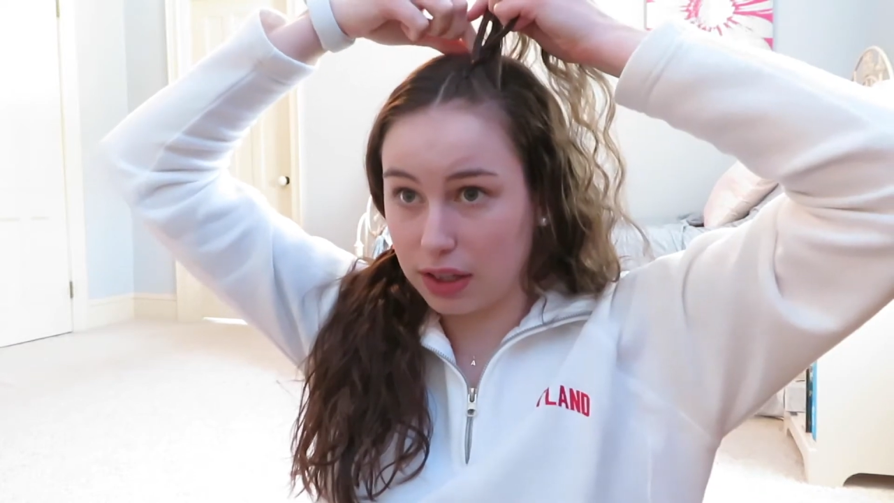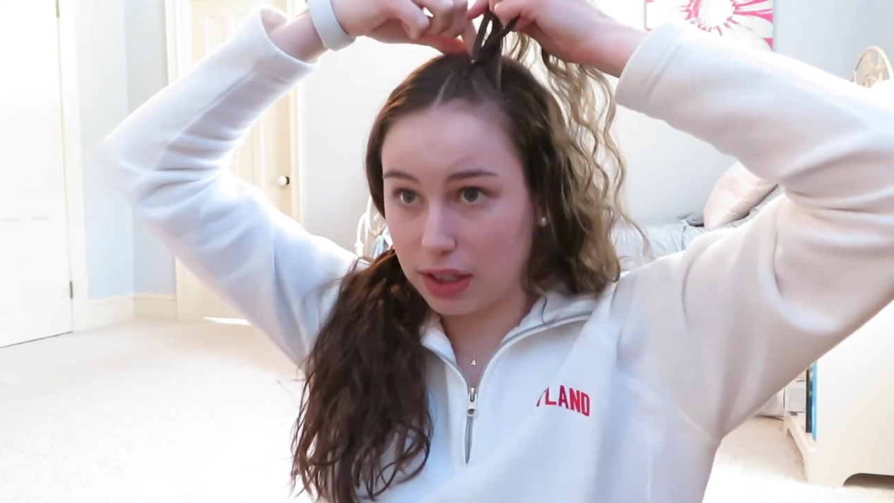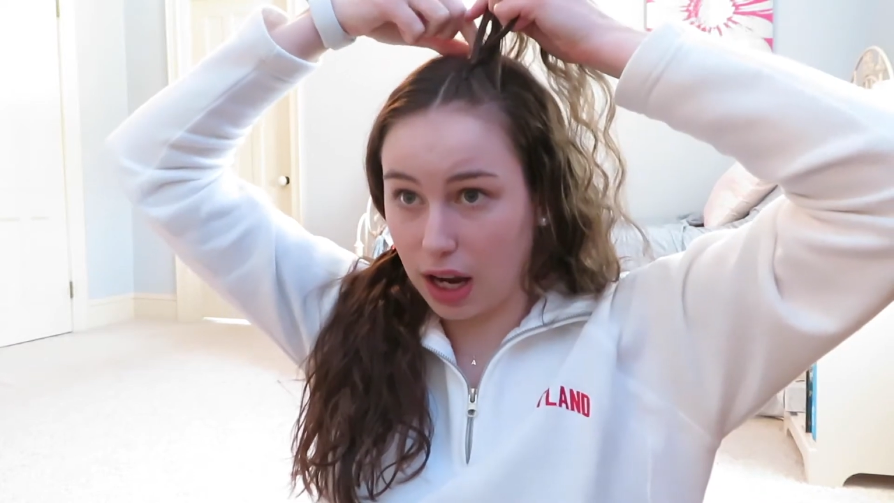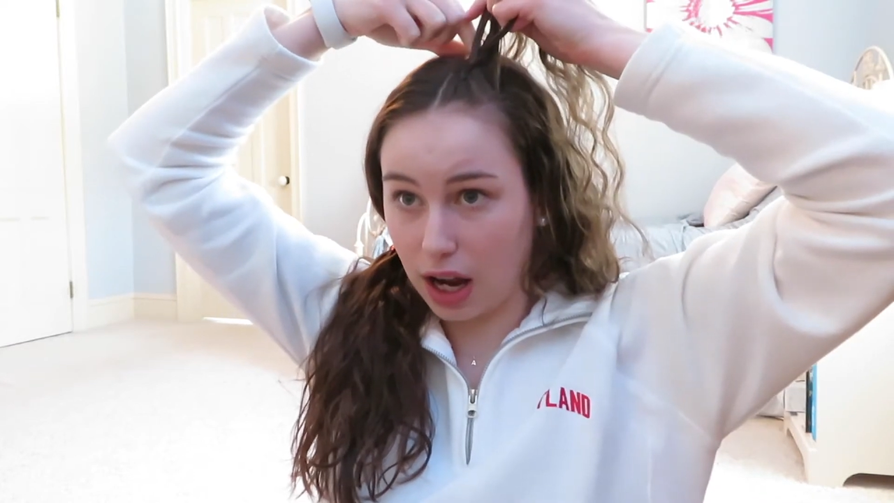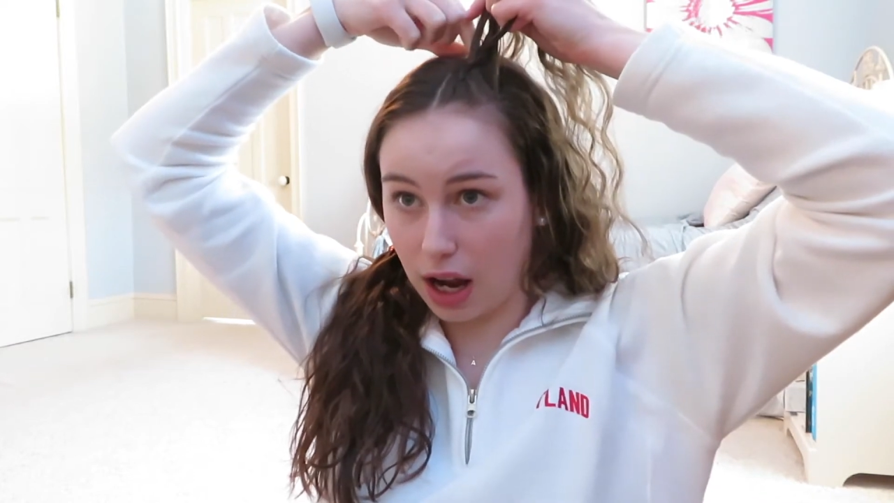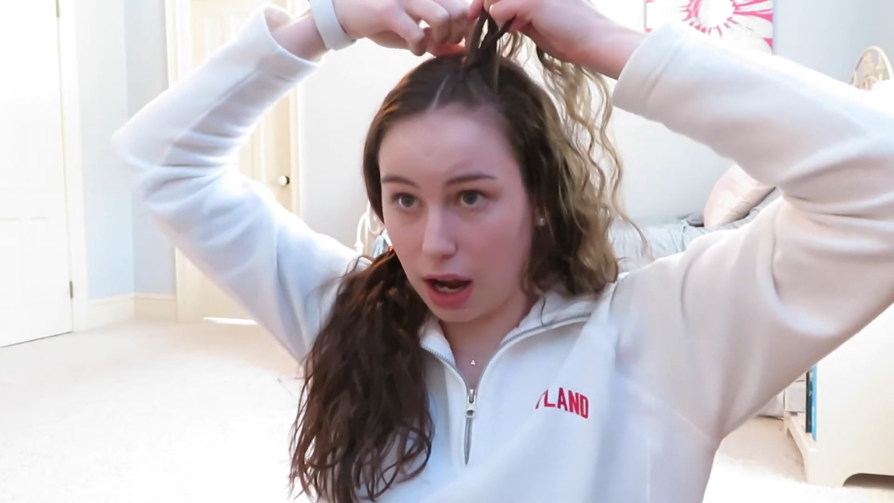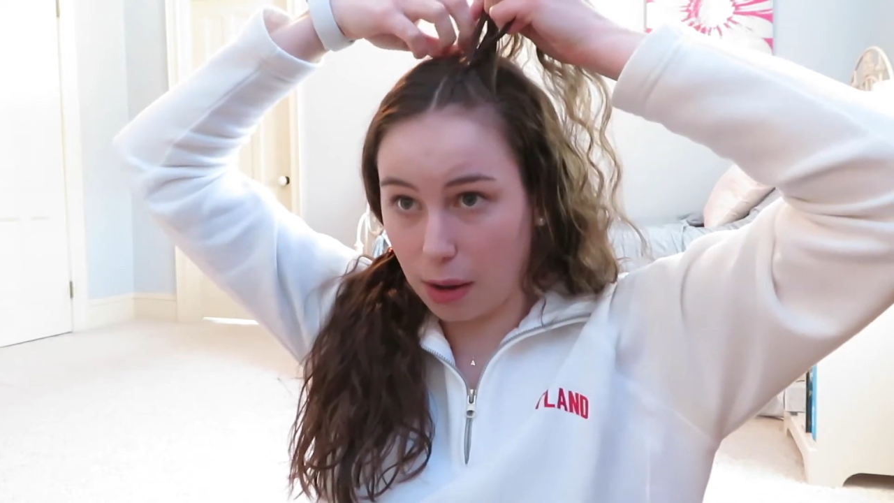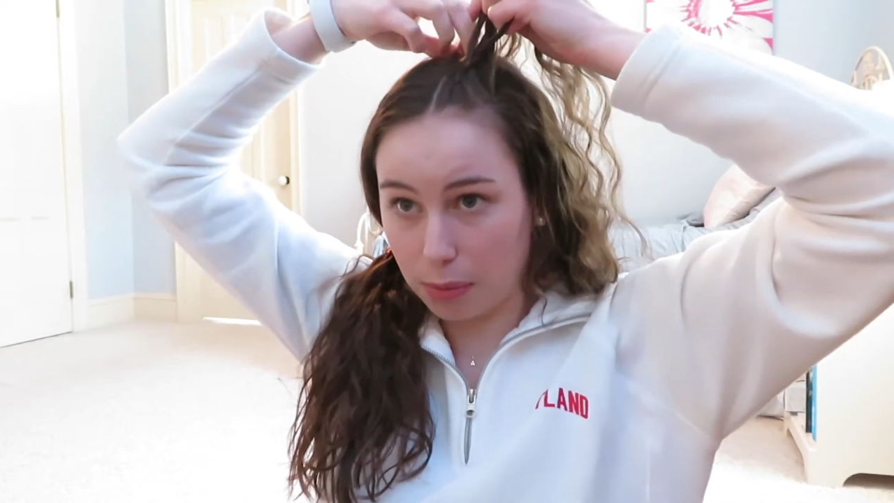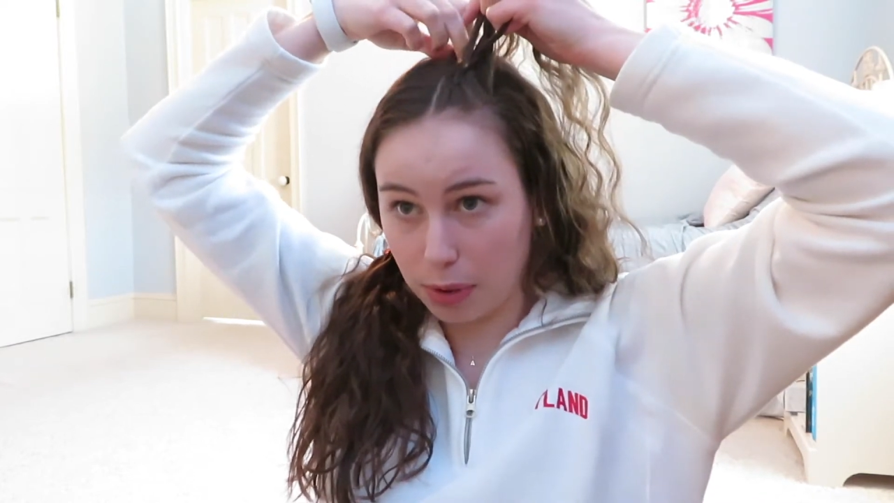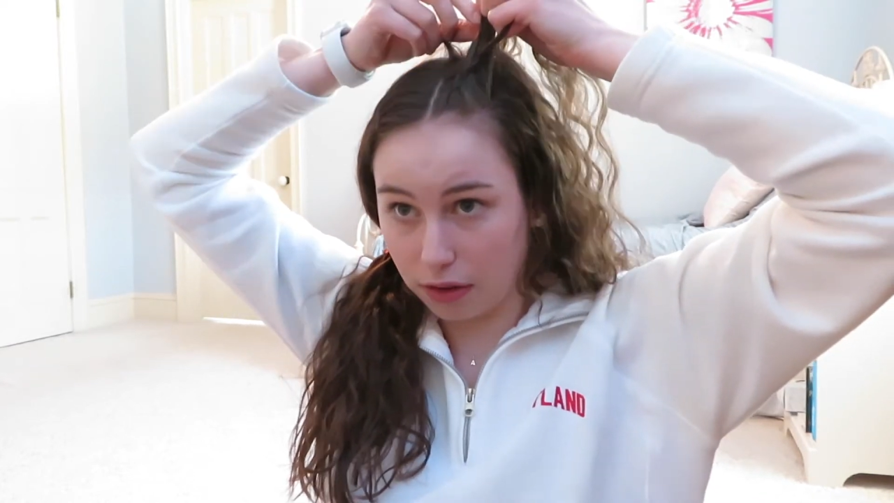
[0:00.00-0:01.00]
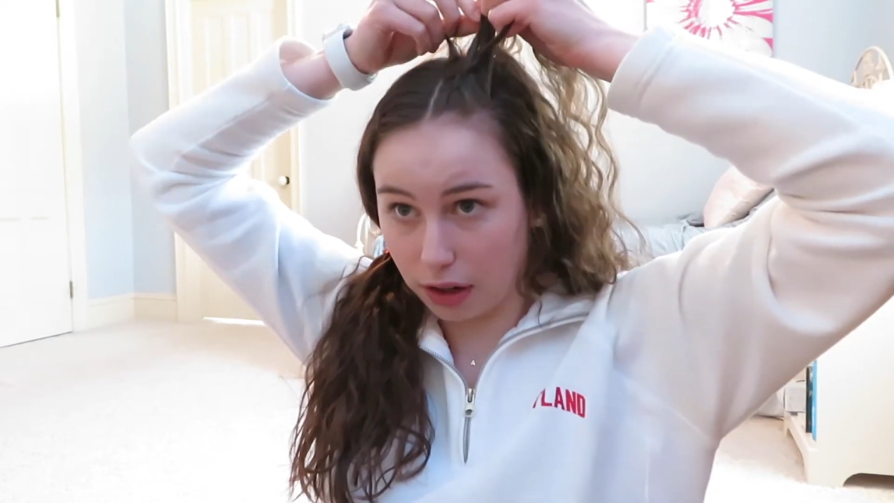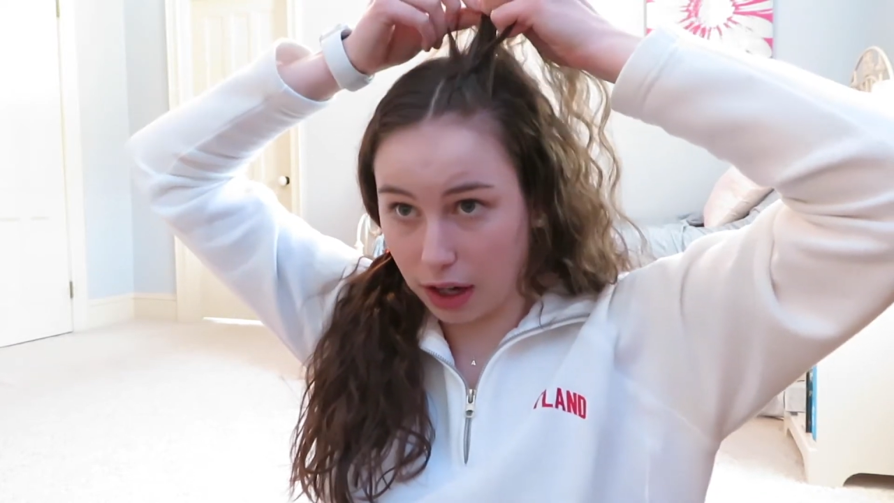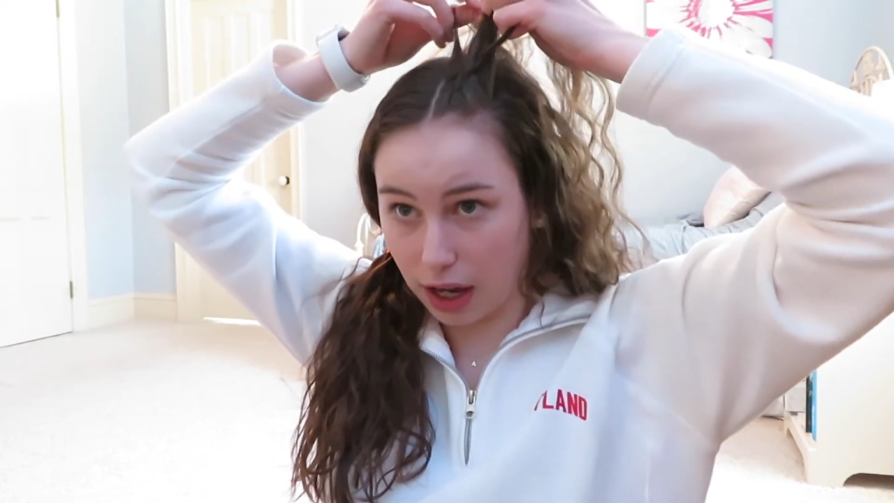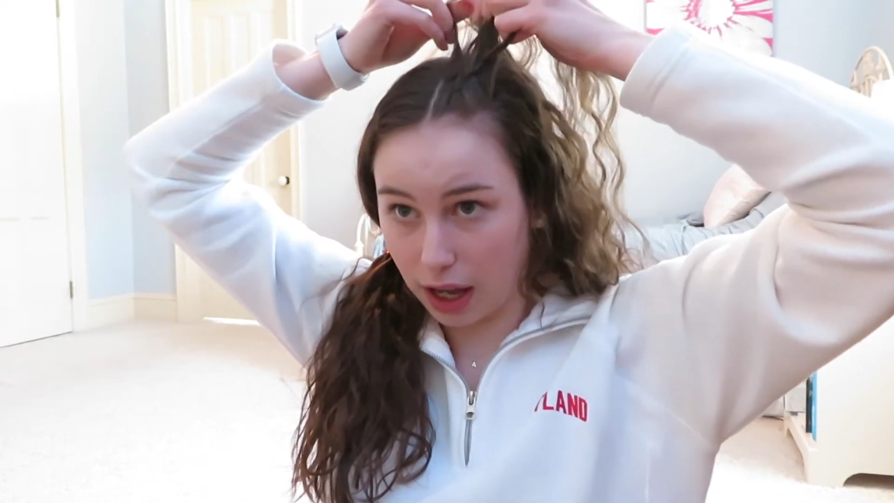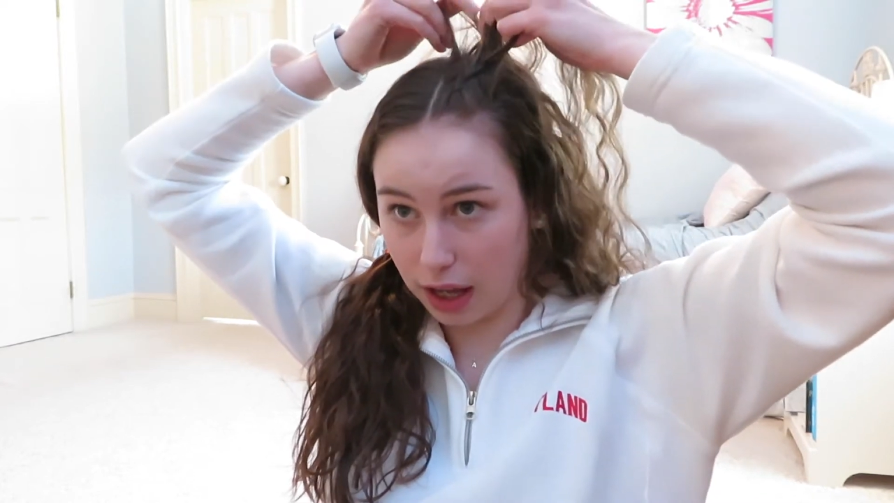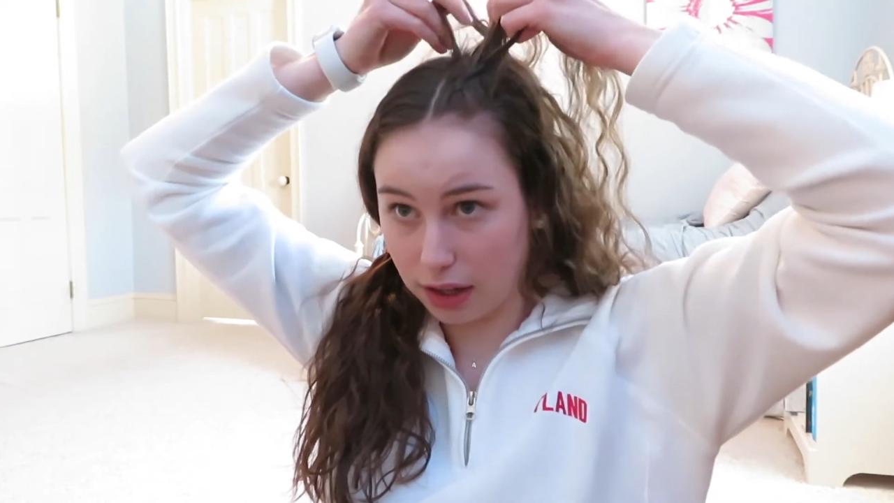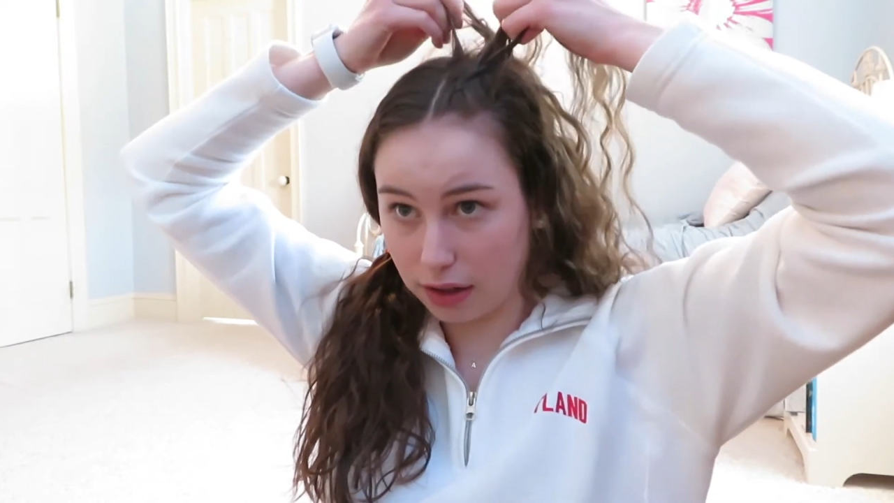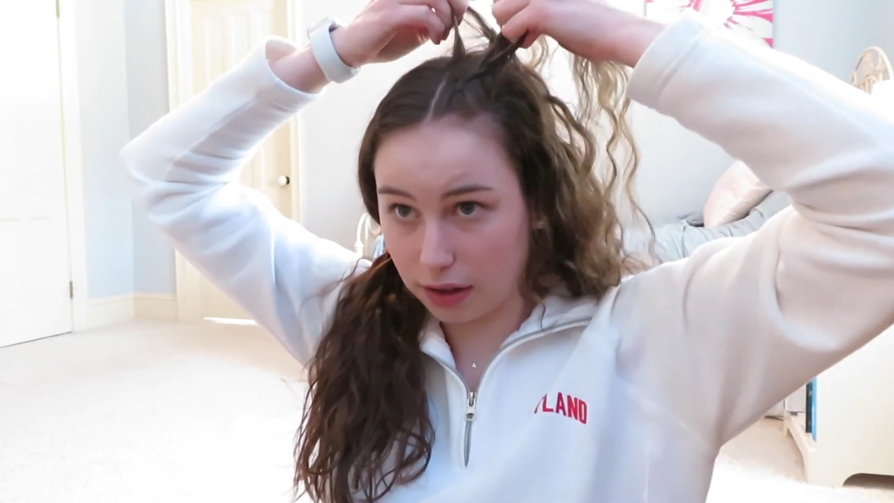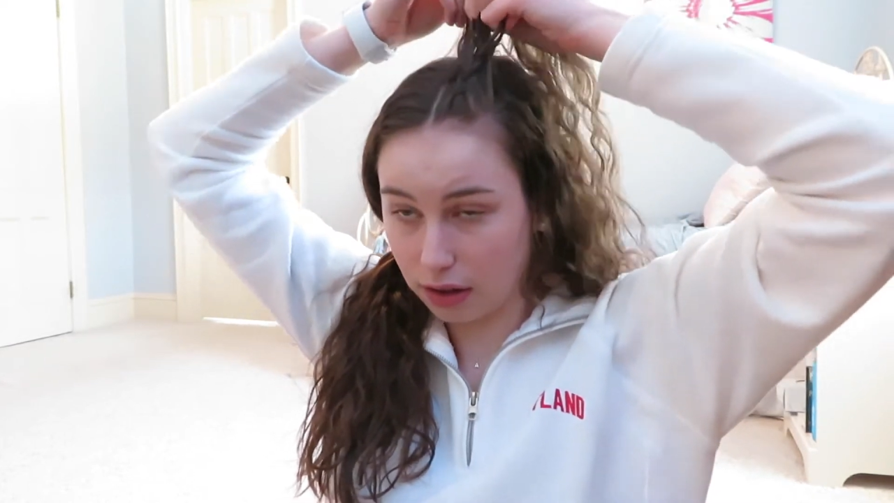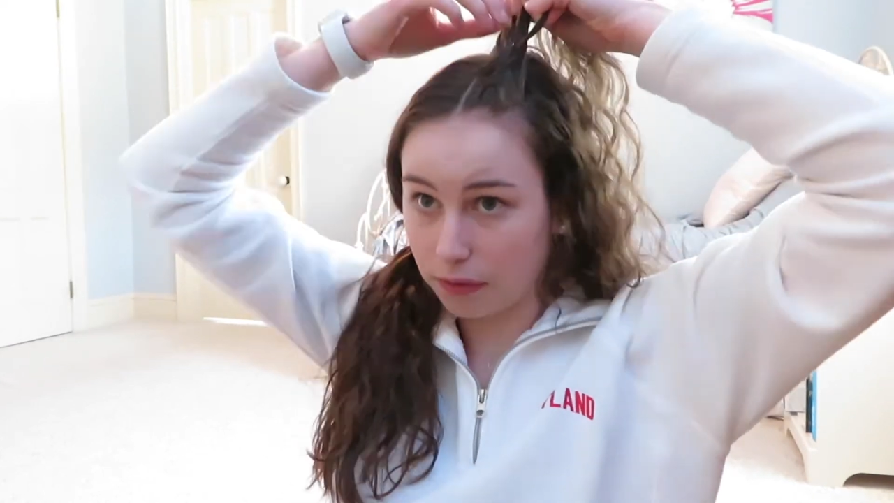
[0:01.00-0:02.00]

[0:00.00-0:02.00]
top of our head.